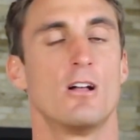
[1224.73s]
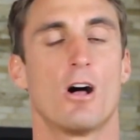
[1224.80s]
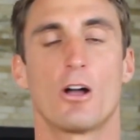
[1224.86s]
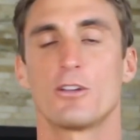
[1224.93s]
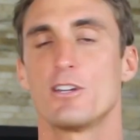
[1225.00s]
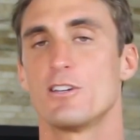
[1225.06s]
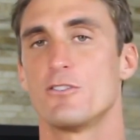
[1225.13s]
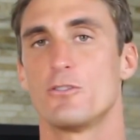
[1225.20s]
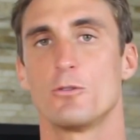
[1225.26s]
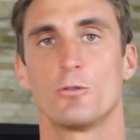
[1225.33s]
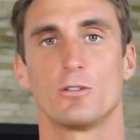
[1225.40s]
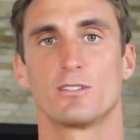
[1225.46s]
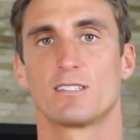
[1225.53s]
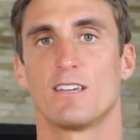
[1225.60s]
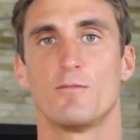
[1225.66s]
All you need to do
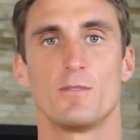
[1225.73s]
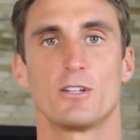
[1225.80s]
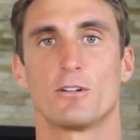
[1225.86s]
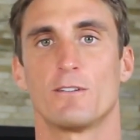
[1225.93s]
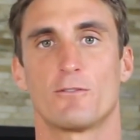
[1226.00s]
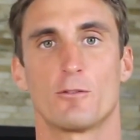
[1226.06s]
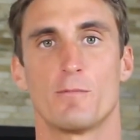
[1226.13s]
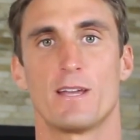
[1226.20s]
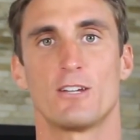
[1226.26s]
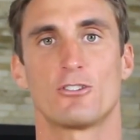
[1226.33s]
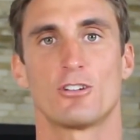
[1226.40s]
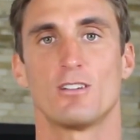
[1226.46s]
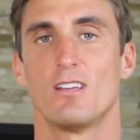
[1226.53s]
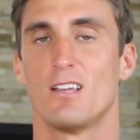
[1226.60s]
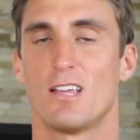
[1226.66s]
is give me your
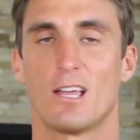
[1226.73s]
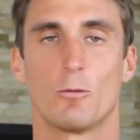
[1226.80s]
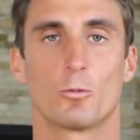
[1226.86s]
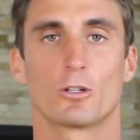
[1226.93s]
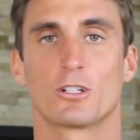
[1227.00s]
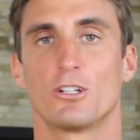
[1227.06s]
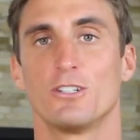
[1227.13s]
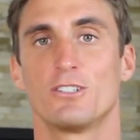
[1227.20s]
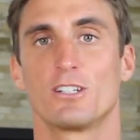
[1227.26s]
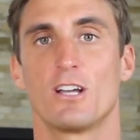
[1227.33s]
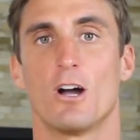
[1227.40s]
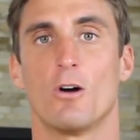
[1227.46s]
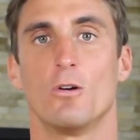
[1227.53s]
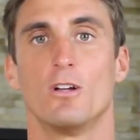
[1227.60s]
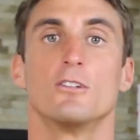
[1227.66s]
information and we're good to
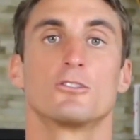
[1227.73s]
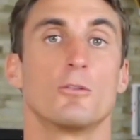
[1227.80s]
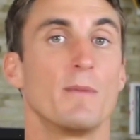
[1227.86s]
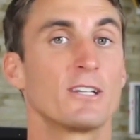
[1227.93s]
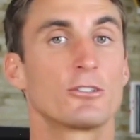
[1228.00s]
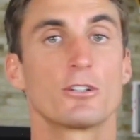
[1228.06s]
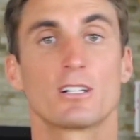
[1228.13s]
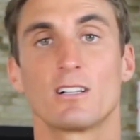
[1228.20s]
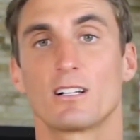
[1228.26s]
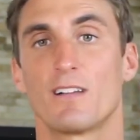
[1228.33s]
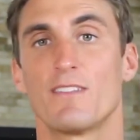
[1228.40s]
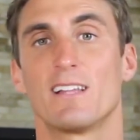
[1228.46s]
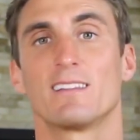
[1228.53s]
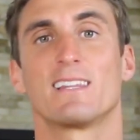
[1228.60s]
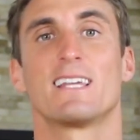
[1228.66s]
go. So make sure to click
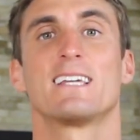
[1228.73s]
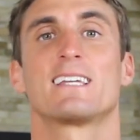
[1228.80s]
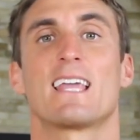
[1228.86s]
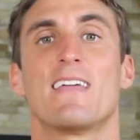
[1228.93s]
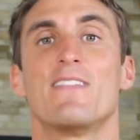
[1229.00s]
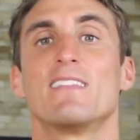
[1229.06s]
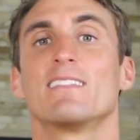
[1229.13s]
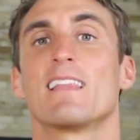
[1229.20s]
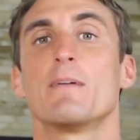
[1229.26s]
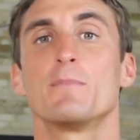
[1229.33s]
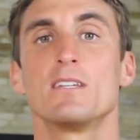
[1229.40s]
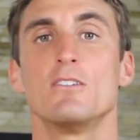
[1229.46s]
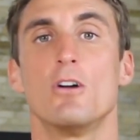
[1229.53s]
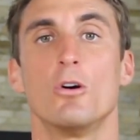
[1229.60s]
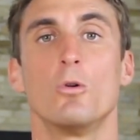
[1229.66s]
on that link and then let
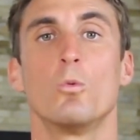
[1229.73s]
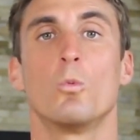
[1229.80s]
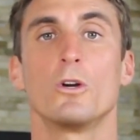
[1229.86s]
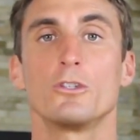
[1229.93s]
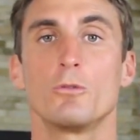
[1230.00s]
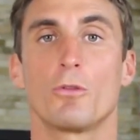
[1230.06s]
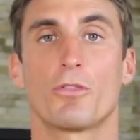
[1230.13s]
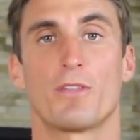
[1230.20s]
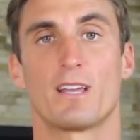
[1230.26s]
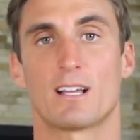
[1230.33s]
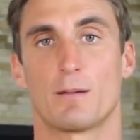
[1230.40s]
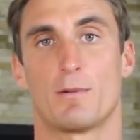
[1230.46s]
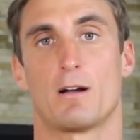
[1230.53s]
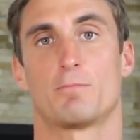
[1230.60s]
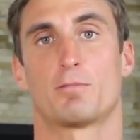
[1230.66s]
me know what you think
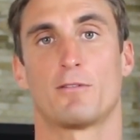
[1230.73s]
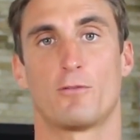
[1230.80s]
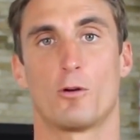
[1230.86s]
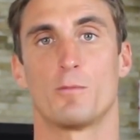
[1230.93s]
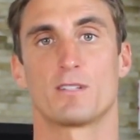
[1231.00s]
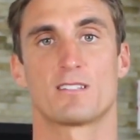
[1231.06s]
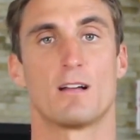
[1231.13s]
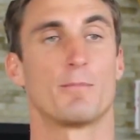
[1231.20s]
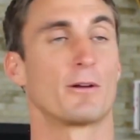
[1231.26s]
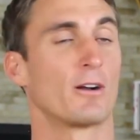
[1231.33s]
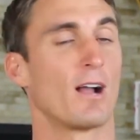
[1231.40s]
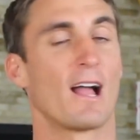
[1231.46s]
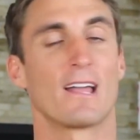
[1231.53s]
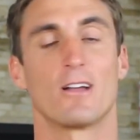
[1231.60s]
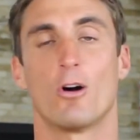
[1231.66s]
about Performance Nut
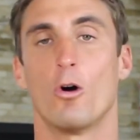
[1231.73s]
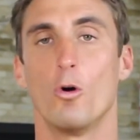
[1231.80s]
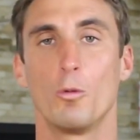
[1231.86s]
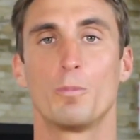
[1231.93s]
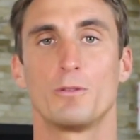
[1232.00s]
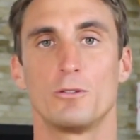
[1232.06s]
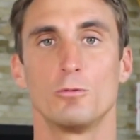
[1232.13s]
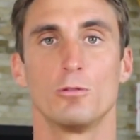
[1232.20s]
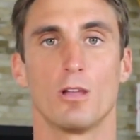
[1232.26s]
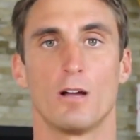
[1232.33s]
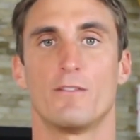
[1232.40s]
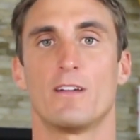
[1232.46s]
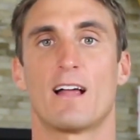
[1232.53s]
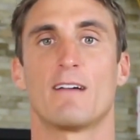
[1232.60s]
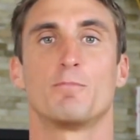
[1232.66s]
Butter. I hope you
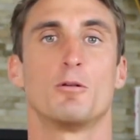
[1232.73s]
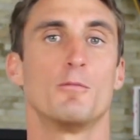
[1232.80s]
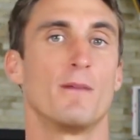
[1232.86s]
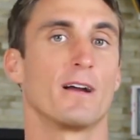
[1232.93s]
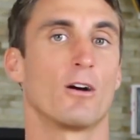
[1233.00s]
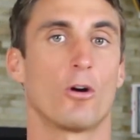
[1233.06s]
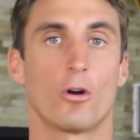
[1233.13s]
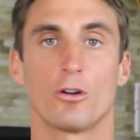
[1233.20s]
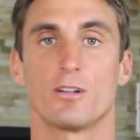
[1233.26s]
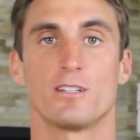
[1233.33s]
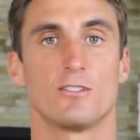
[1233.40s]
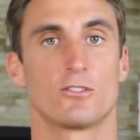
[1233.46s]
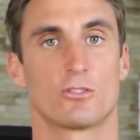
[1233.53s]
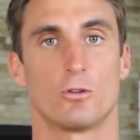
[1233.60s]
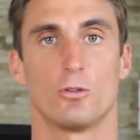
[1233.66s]
love it. I put my heart
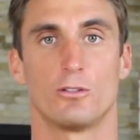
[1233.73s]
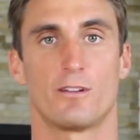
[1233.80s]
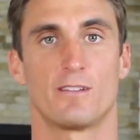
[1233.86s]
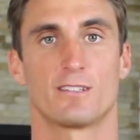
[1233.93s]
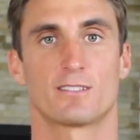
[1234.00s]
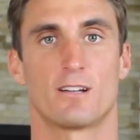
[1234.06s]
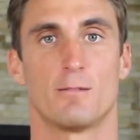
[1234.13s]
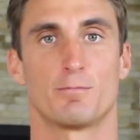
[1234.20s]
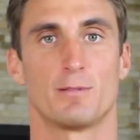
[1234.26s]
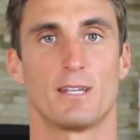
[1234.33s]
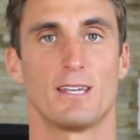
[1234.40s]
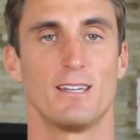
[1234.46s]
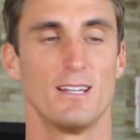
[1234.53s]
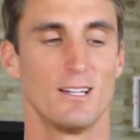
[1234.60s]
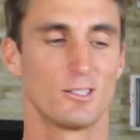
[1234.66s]
and soul into this
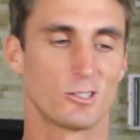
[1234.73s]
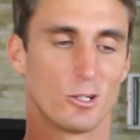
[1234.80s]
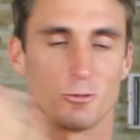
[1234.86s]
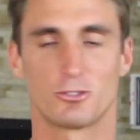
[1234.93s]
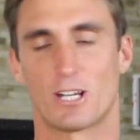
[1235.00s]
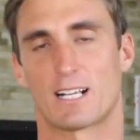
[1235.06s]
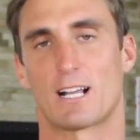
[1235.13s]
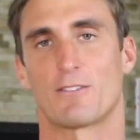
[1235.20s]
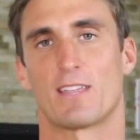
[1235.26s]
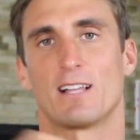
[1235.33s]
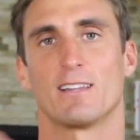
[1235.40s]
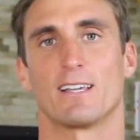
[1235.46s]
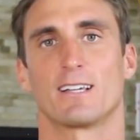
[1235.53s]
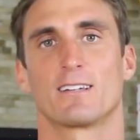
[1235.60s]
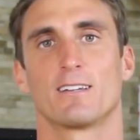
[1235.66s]
company, so check out
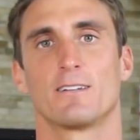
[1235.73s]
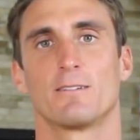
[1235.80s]
that link.